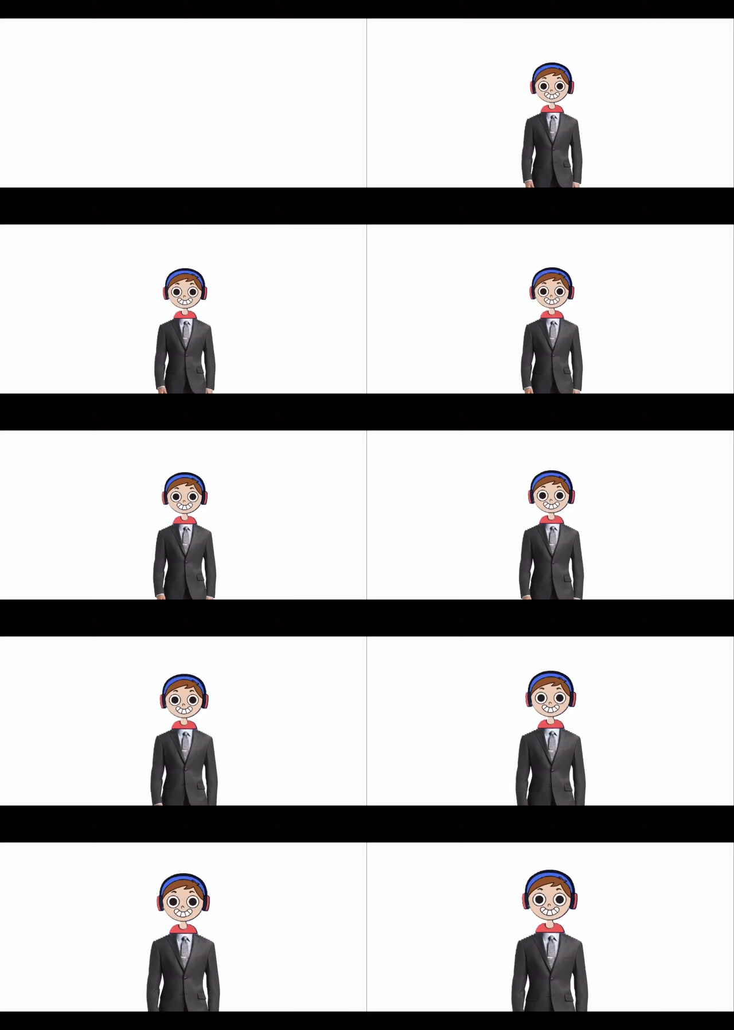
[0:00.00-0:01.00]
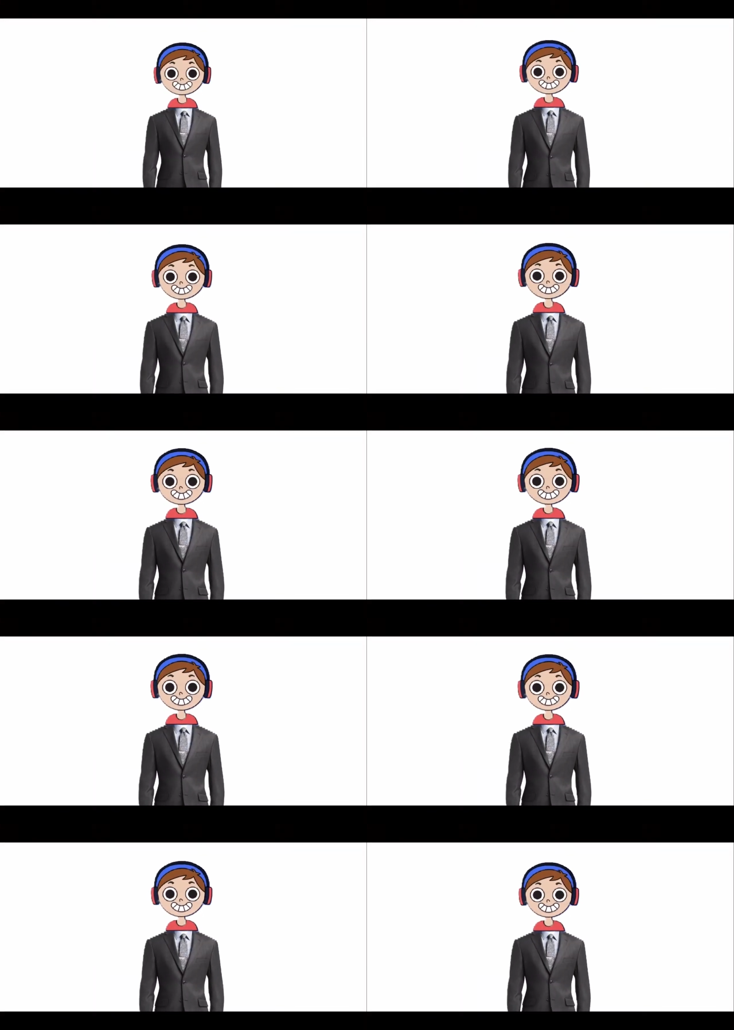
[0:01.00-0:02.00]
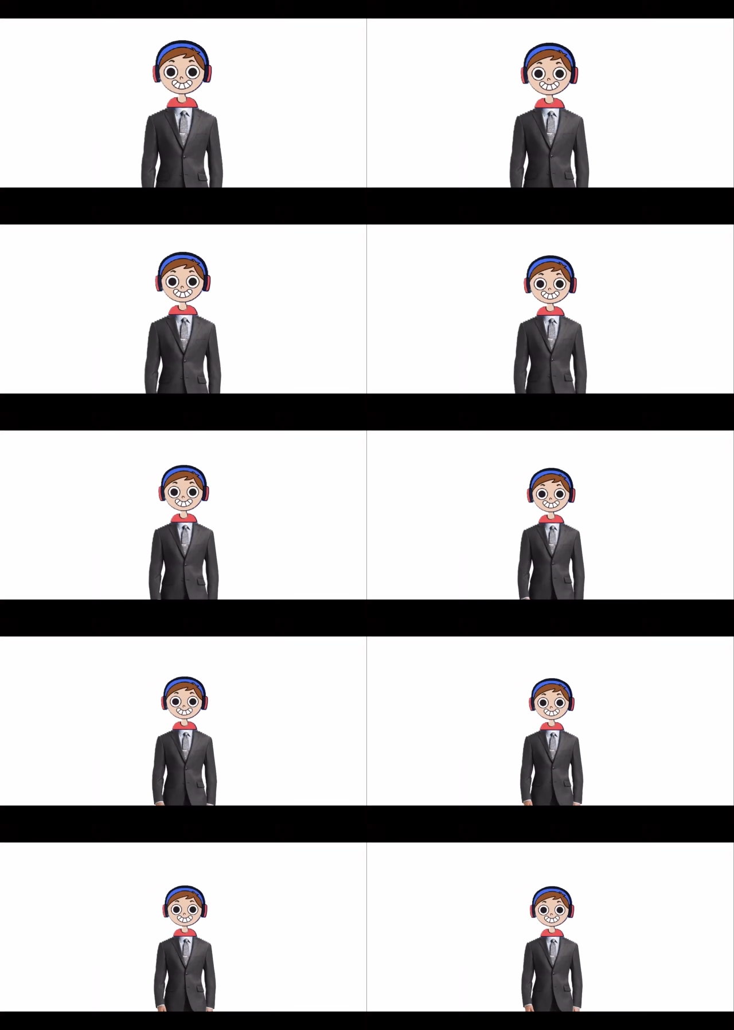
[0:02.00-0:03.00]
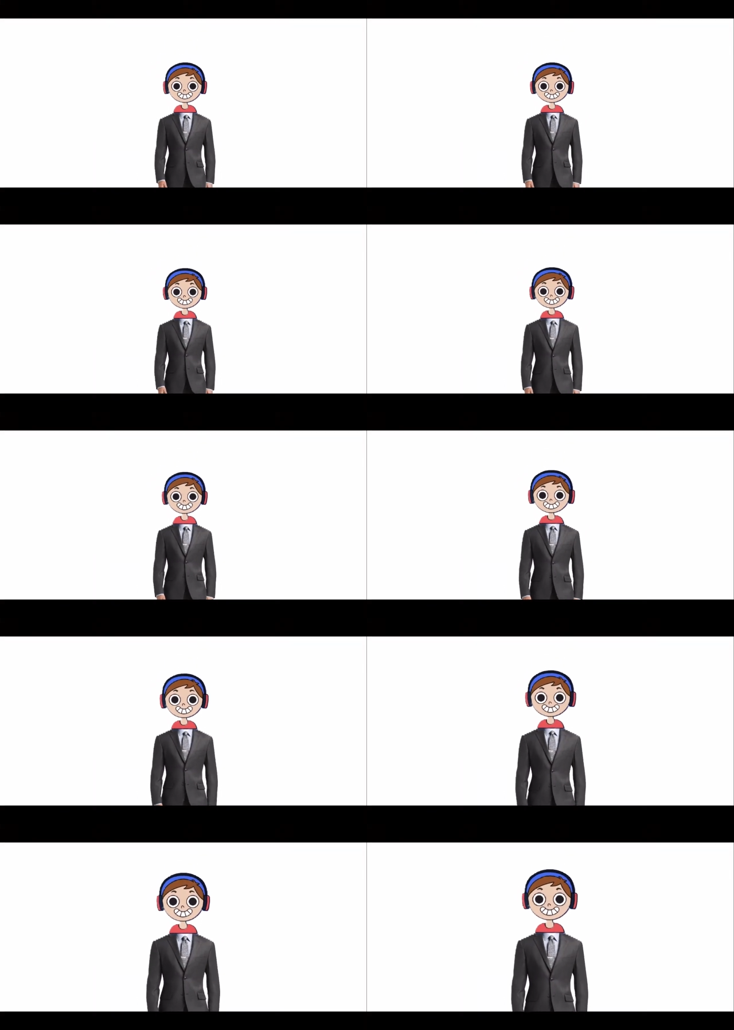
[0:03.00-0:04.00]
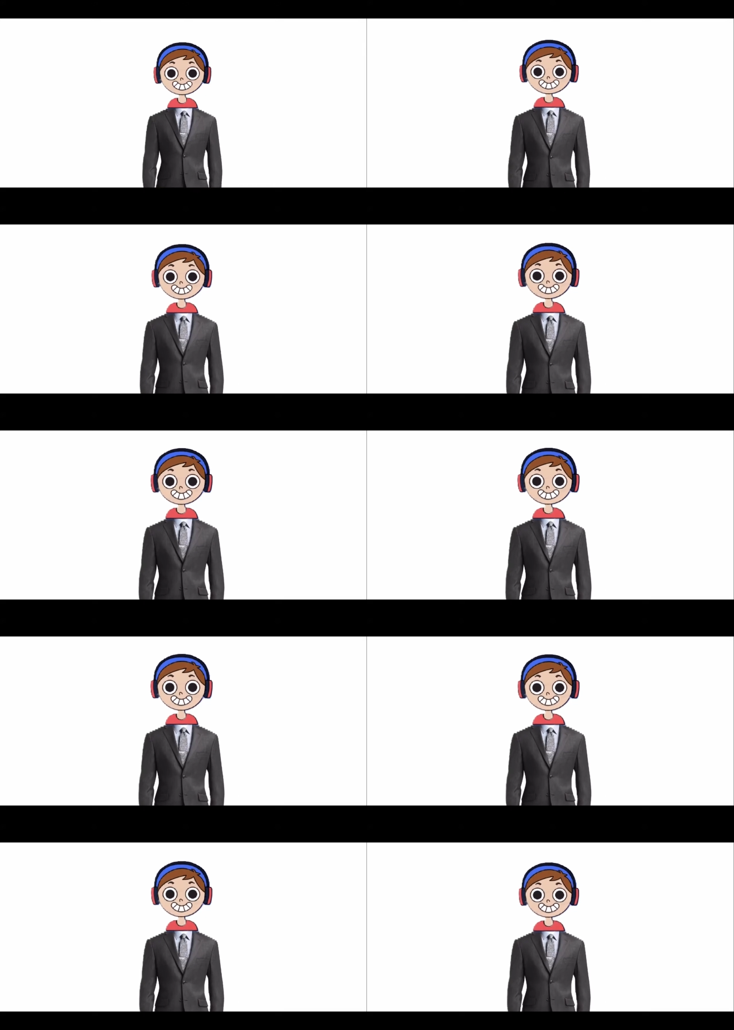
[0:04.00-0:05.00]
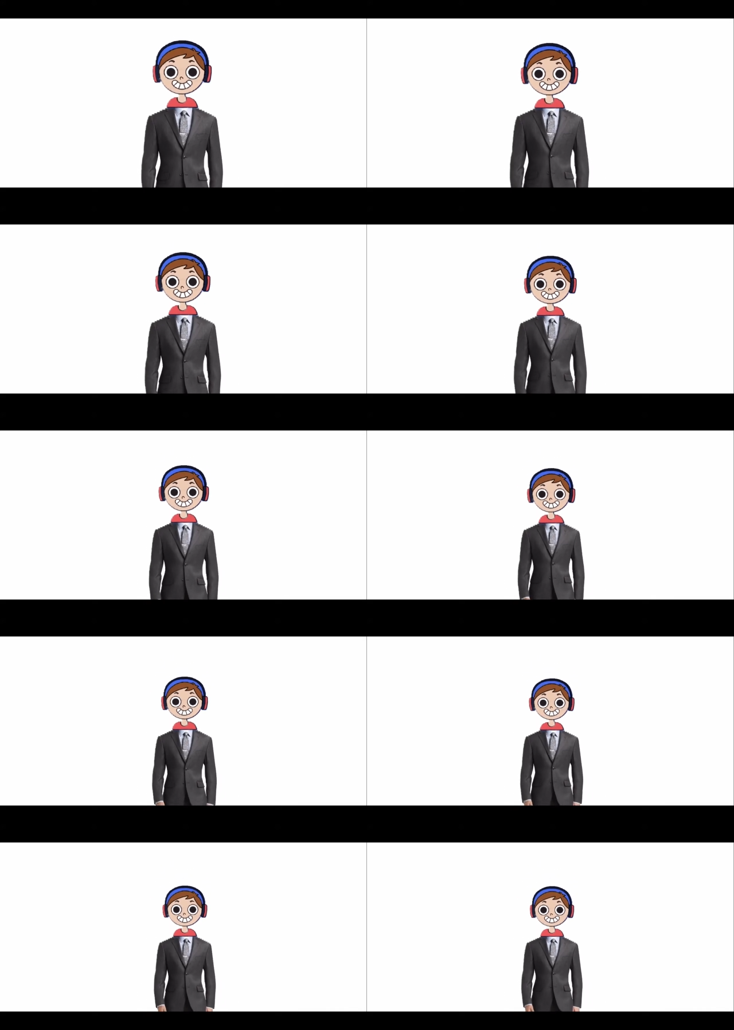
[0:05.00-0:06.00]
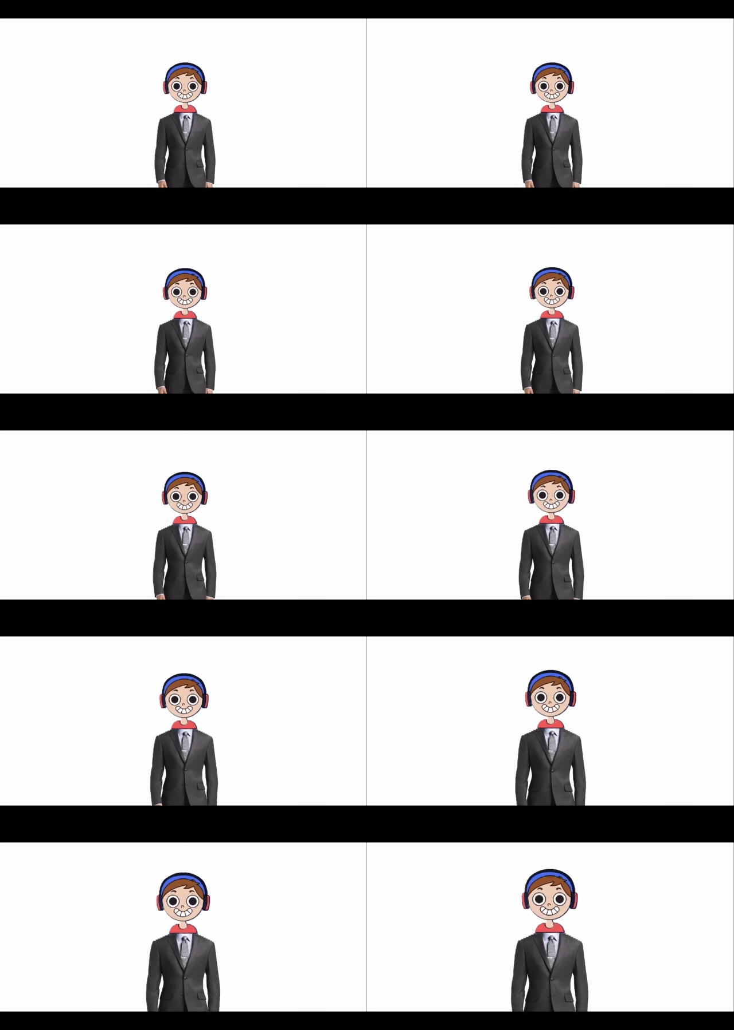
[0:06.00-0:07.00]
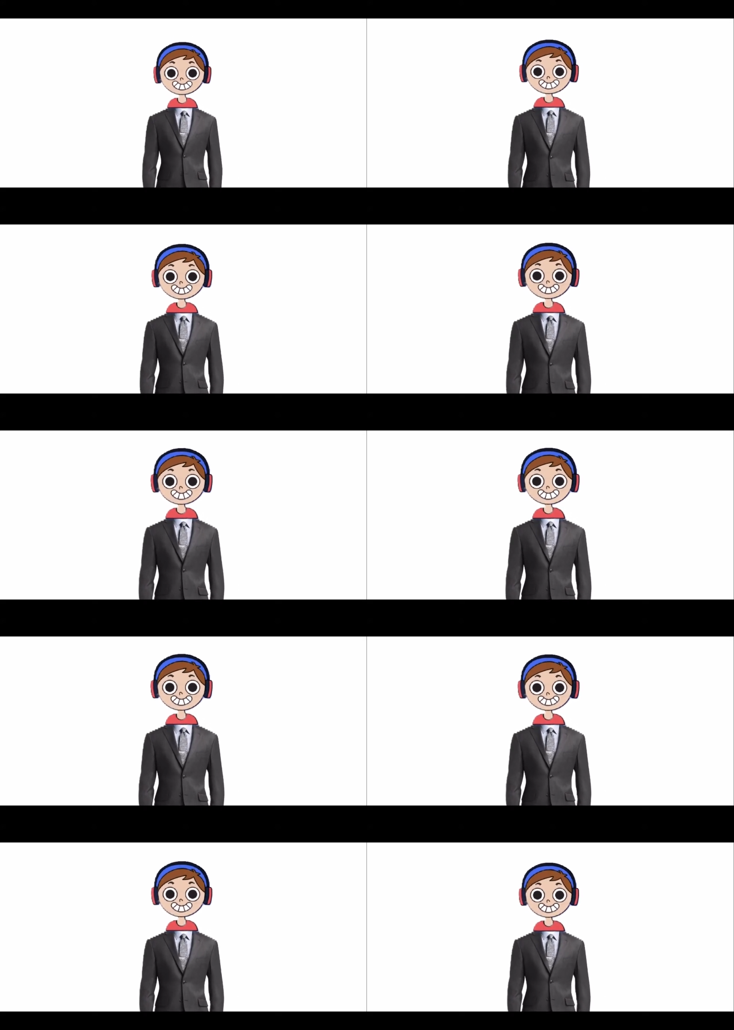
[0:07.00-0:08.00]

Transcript: [unreadable: no face in view]